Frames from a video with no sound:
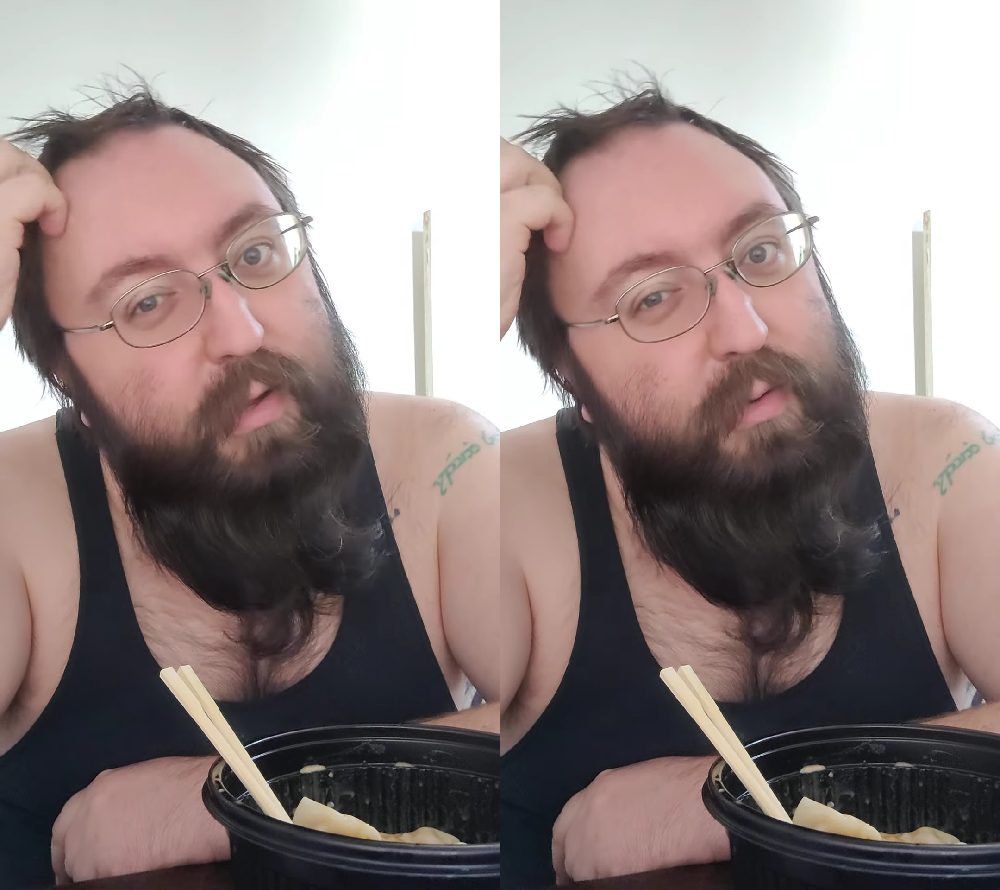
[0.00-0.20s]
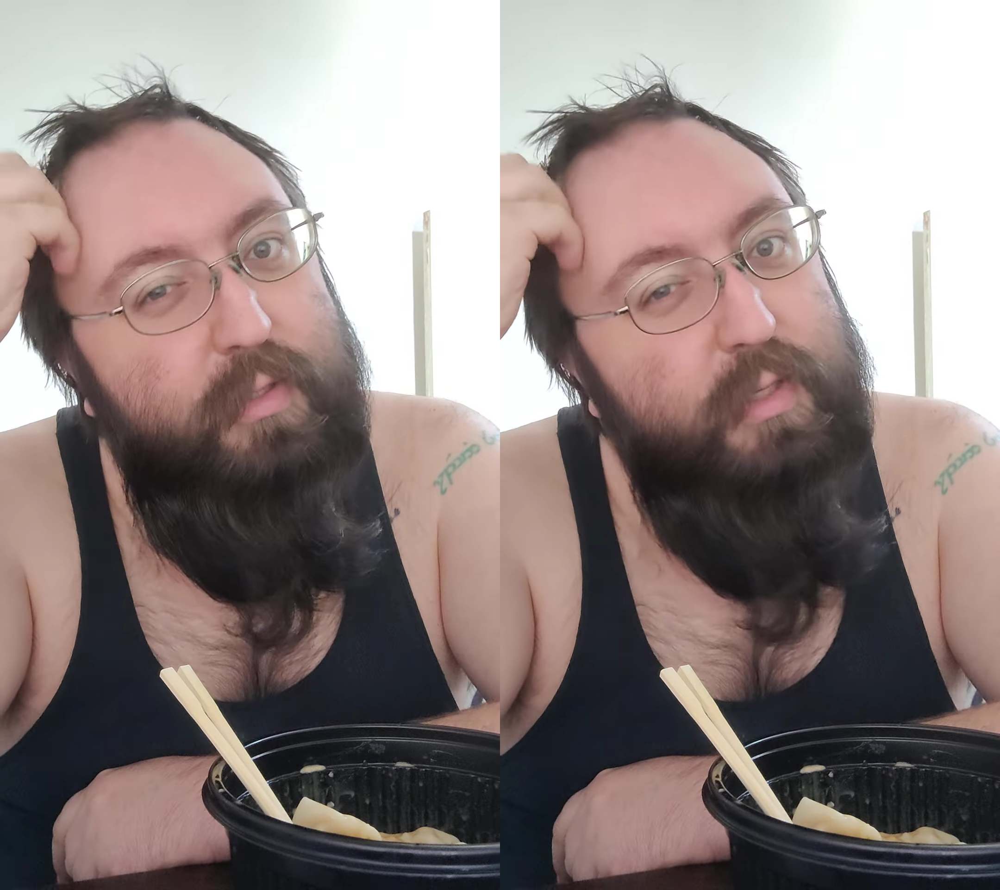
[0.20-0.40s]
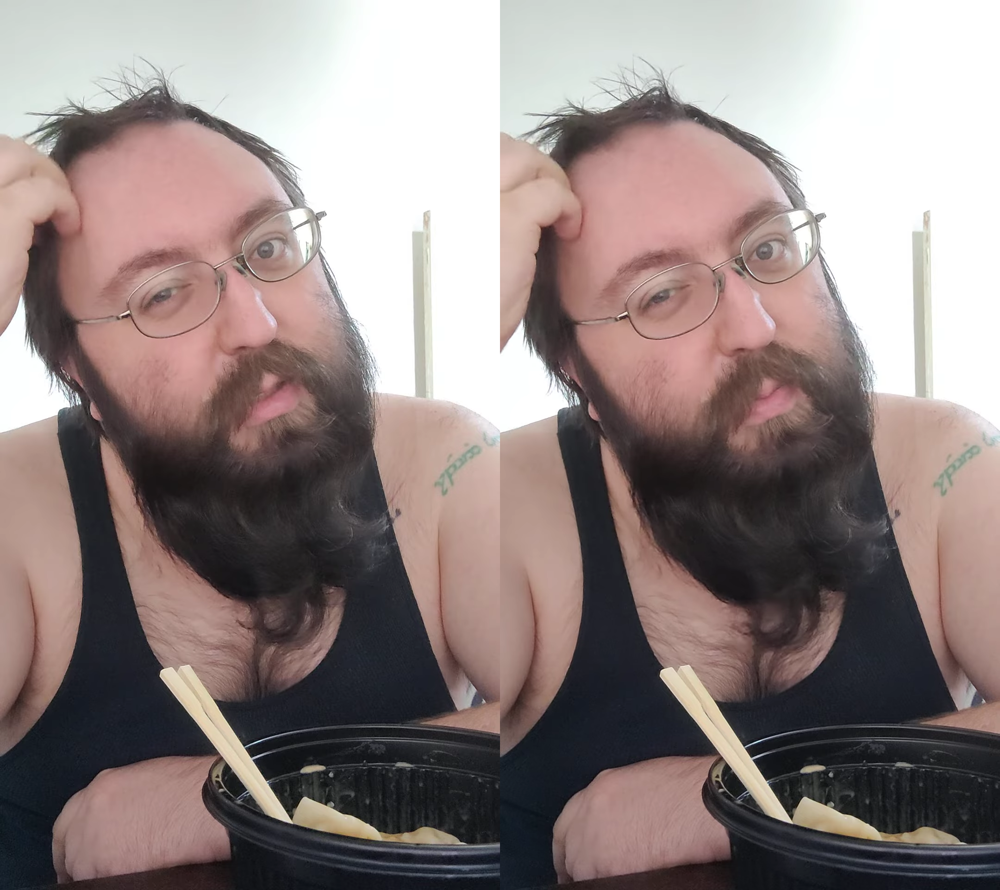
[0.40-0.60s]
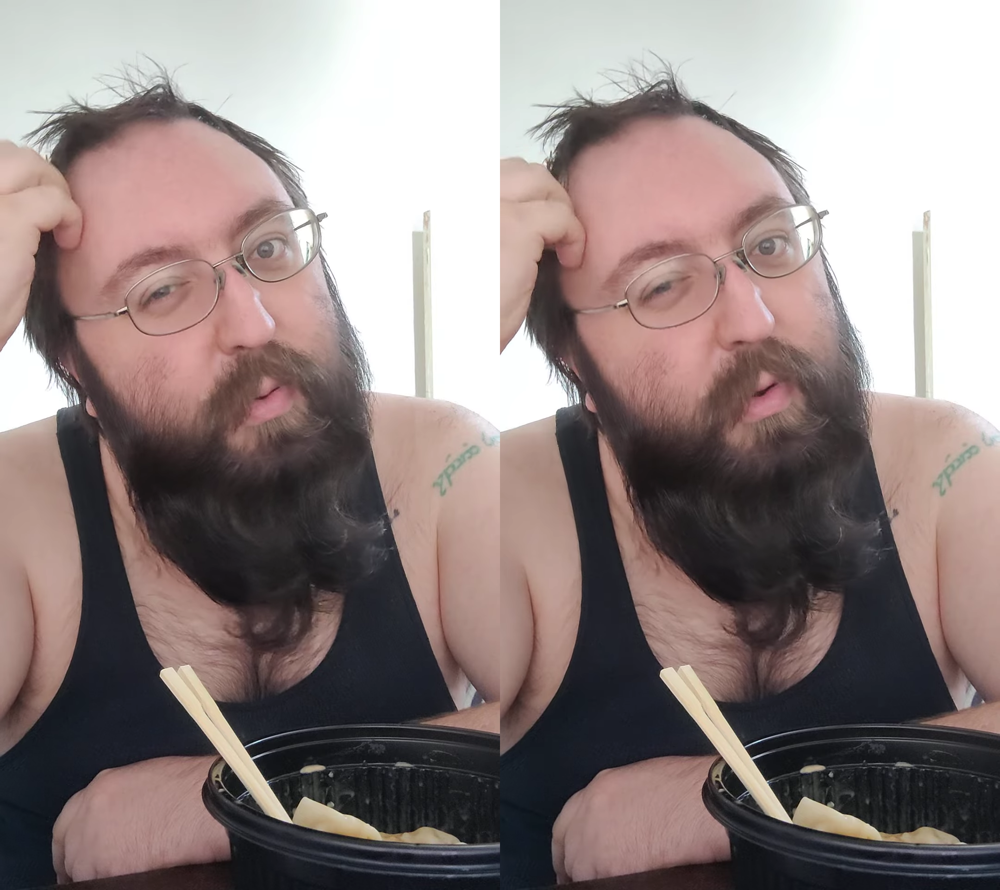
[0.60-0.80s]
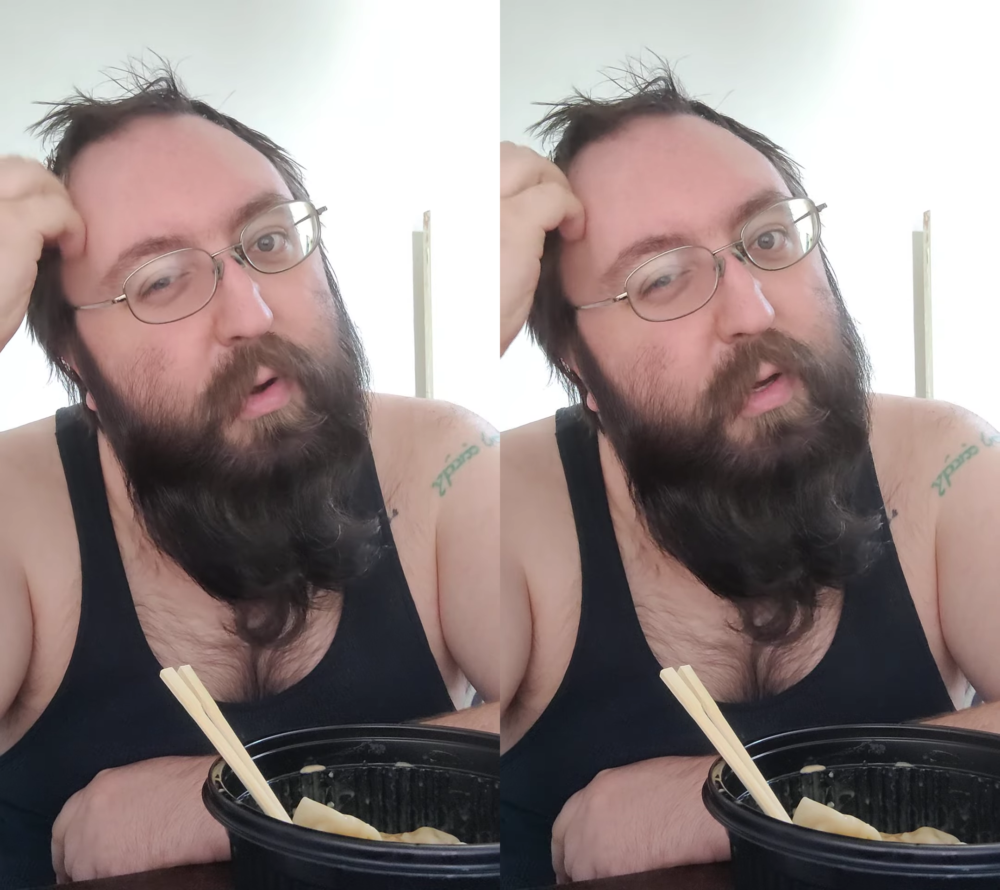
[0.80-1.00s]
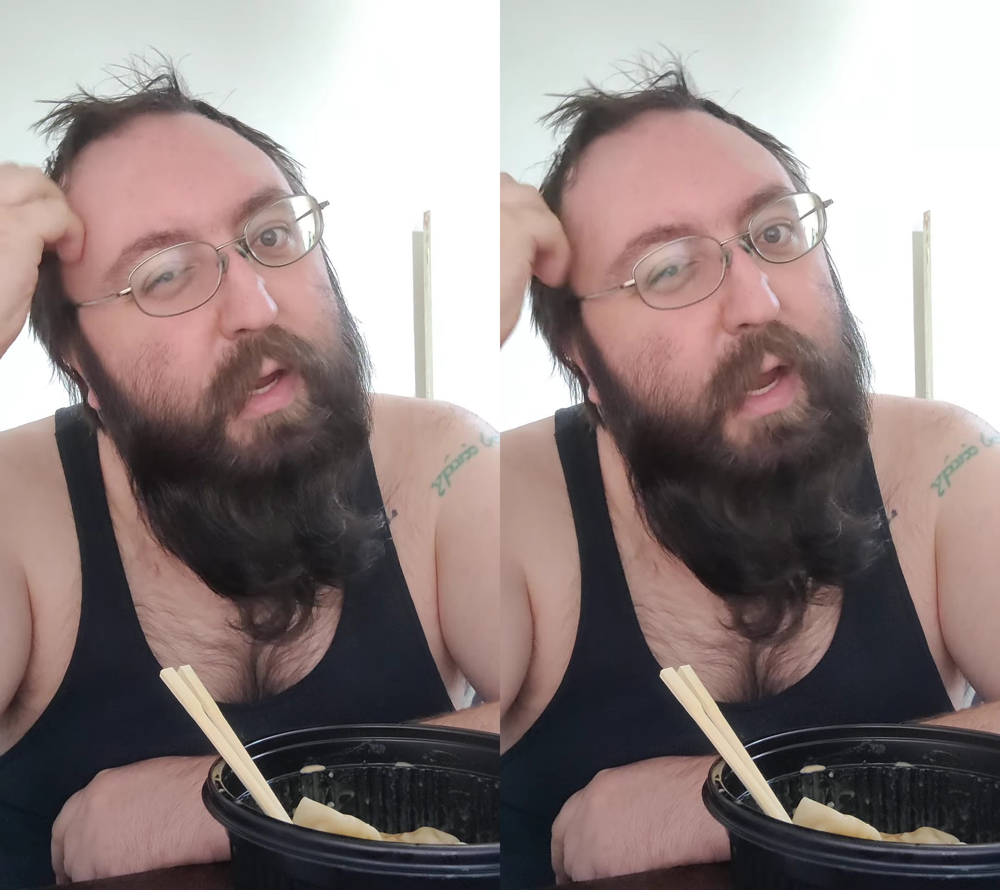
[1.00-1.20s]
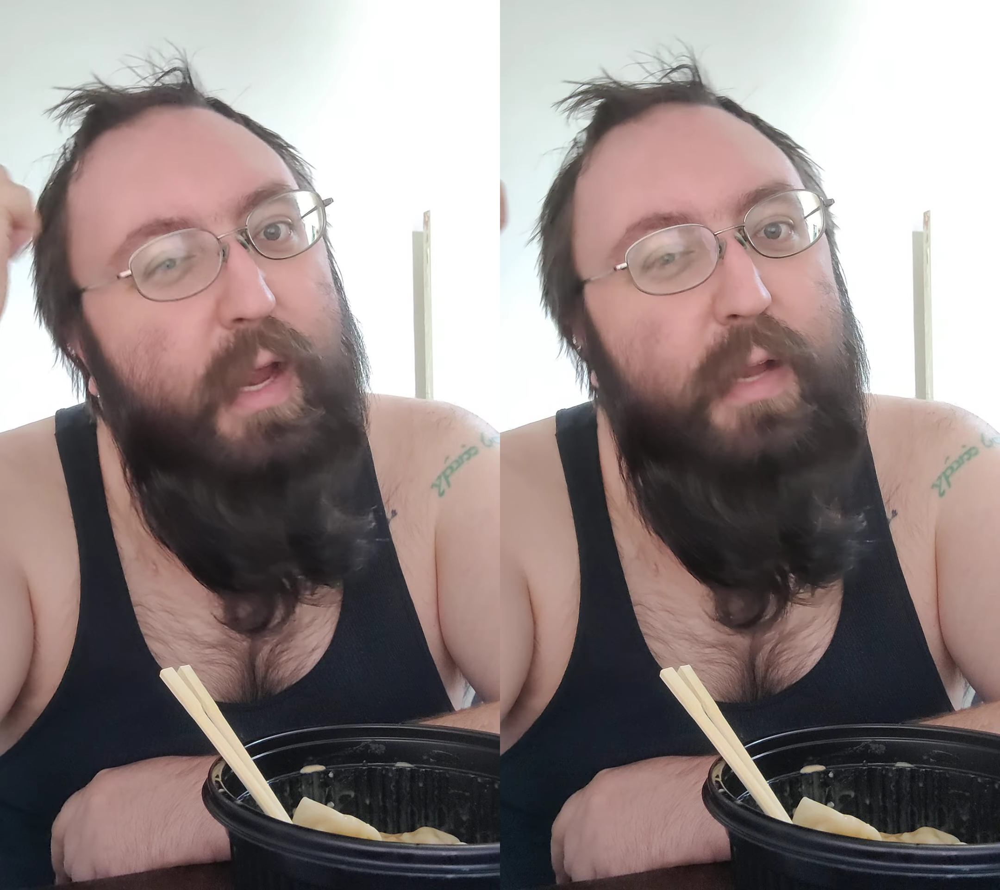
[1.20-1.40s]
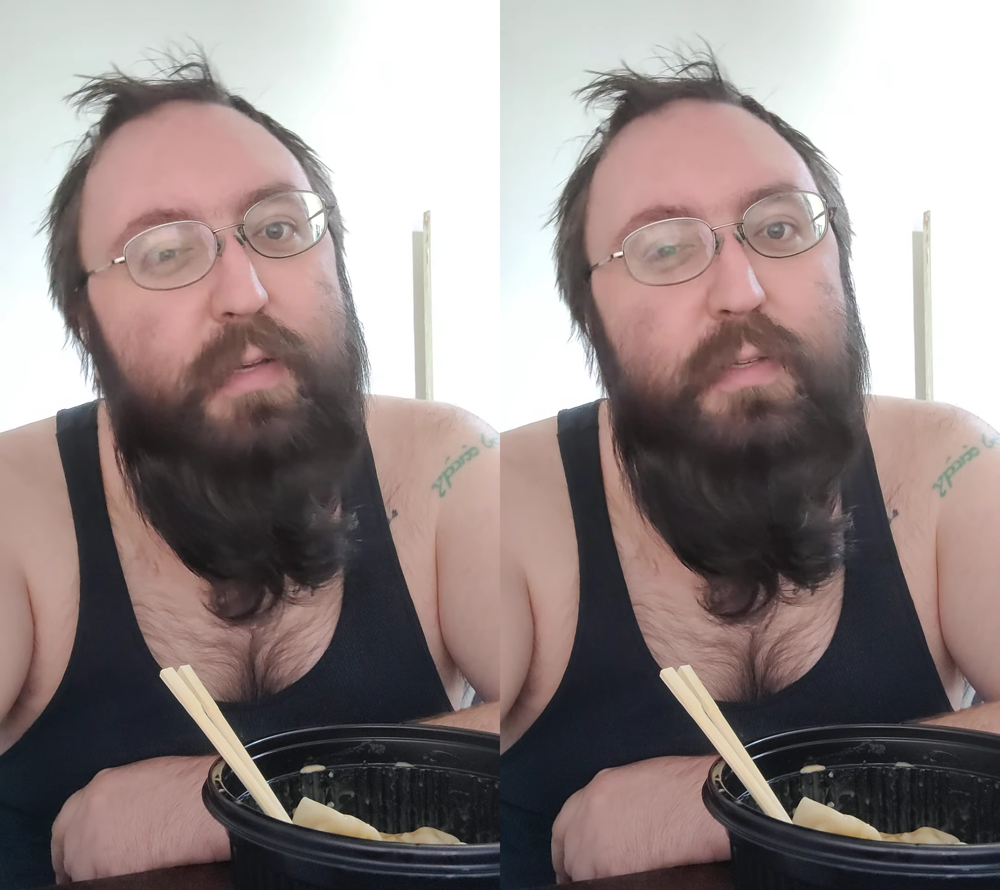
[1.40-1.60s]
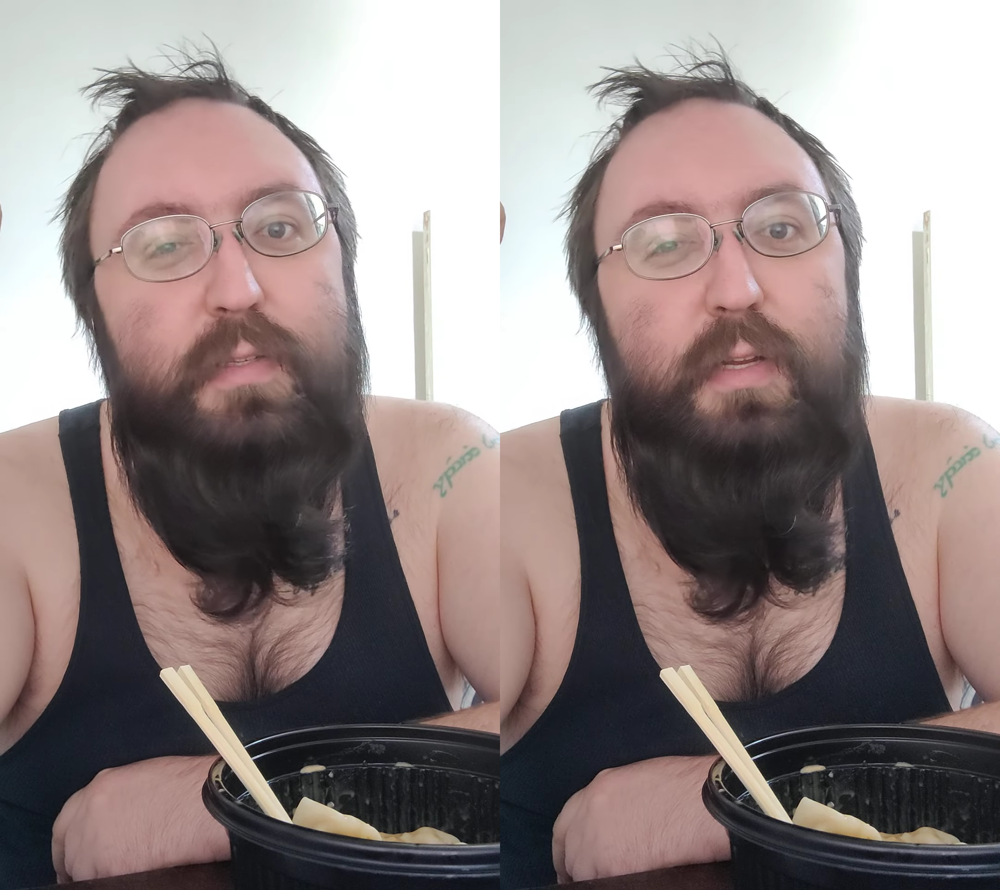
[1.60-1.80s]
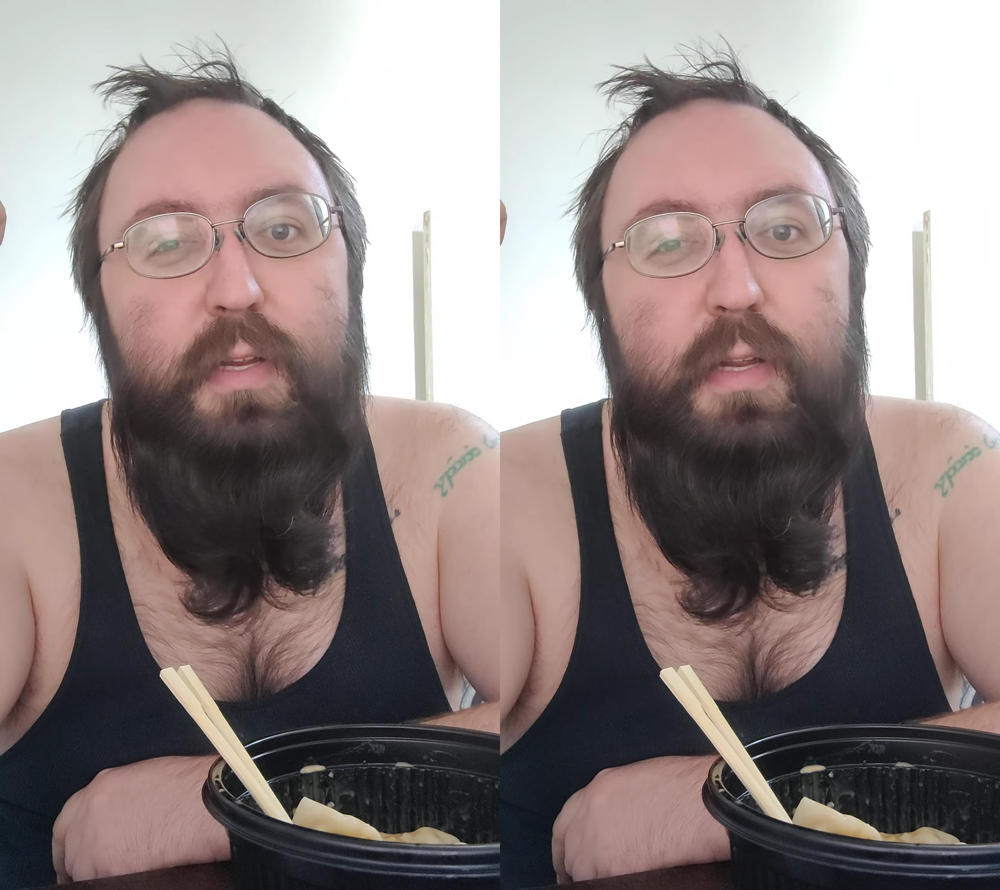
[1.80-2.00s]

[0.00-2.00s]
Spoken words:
which is pork and